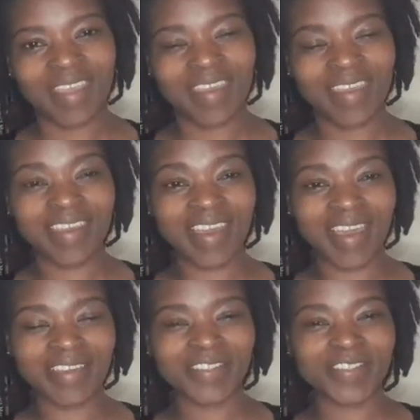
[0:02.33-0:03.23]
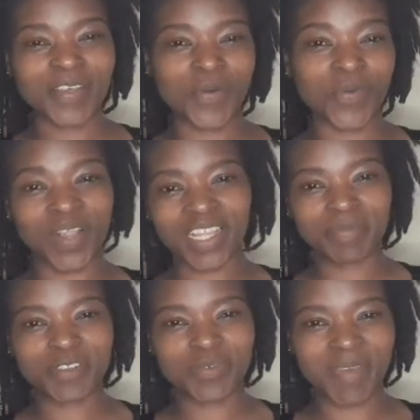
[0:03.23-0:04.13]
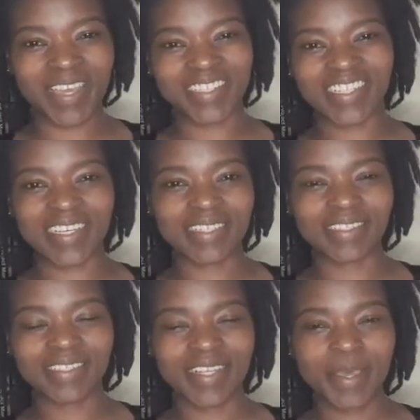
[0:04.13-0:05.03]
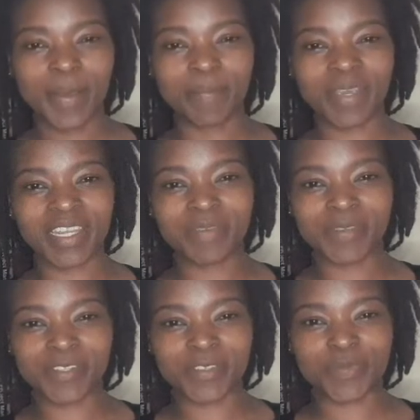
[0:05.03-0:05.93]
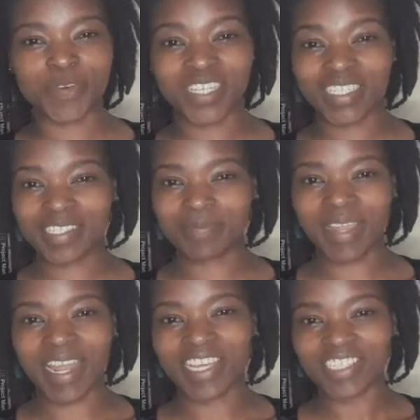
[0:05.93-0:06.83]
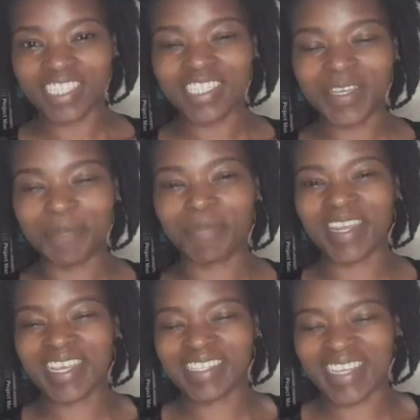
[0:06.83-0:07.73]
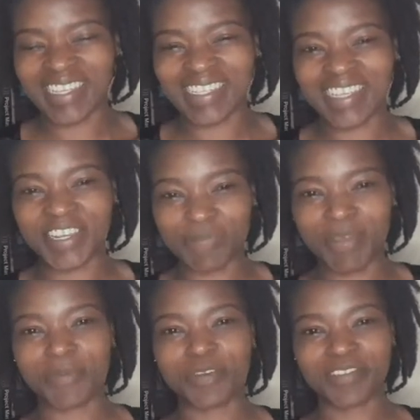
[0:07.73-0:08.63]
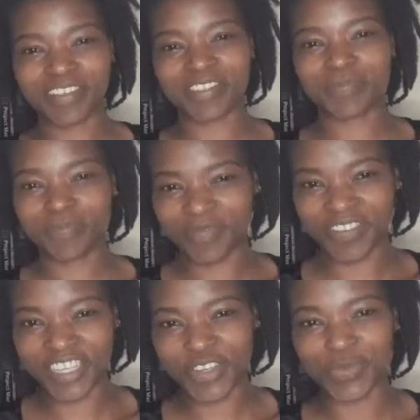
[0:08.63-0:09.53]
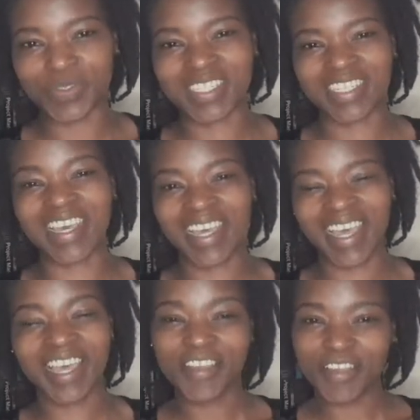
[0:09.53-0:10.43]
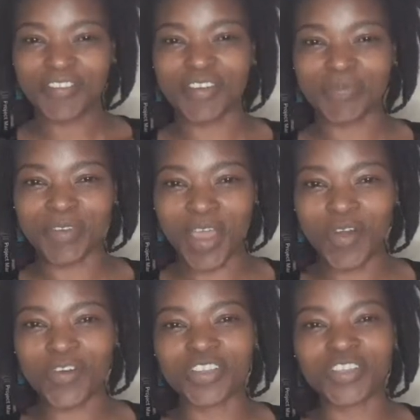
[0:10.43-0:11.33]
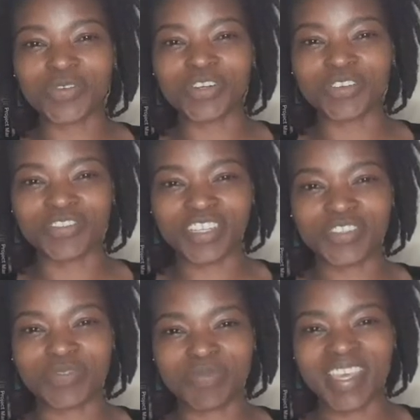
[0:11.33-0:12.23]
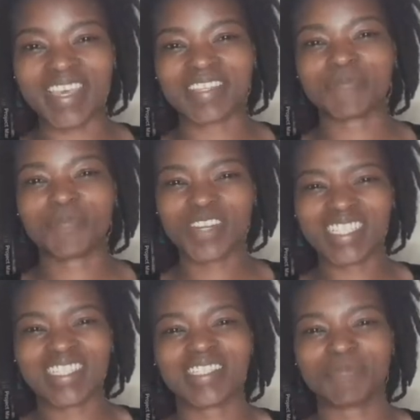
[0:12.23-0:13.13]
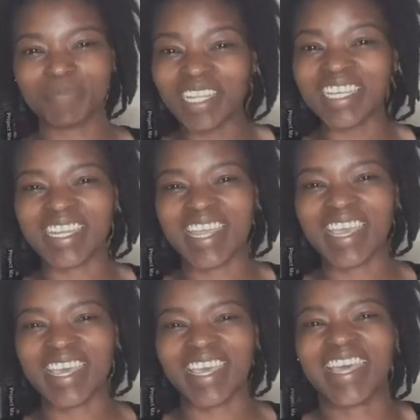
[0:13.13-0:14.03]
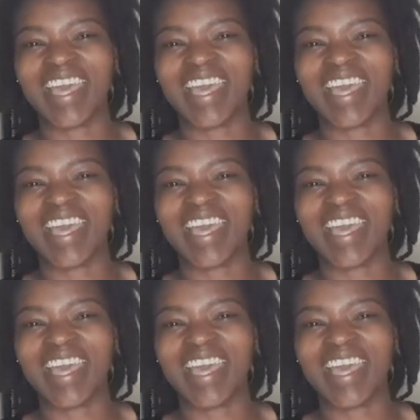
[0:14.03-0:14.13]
Hey guys, welcome to my channel. My name is Precious Malaji, but as I said in my previous videos, from now on you will refer to me as Precious Billionaire.